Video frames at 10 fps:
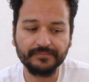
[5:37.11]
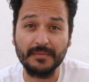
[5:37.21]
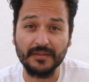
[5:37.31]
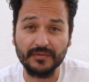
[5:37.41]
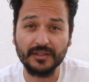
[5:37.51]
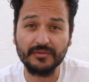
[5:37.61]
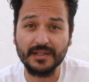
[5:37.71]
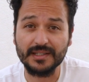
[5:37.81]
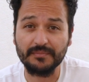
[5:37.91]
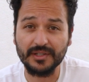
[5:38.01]
My friend, who
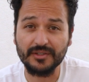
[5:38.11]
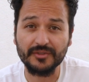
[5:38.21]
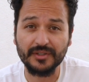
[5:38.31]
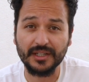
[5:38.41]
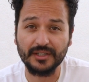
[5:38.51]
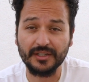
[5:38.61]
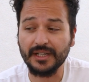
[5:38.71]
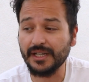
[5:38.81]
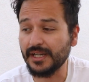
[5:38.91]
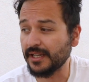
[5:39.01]
was a personal trainer
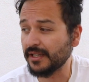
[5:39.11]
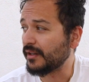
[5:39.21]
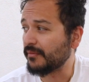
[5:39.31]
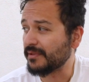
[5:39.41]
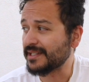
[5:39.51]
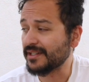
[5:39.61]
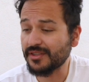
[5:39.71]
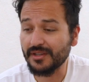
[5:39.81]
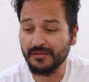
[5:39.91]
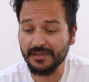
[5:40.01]
and a massage
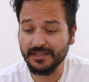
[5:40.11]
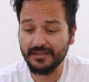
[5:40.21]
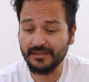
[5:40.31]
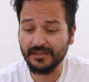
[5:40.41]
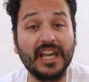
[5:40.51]
therapist,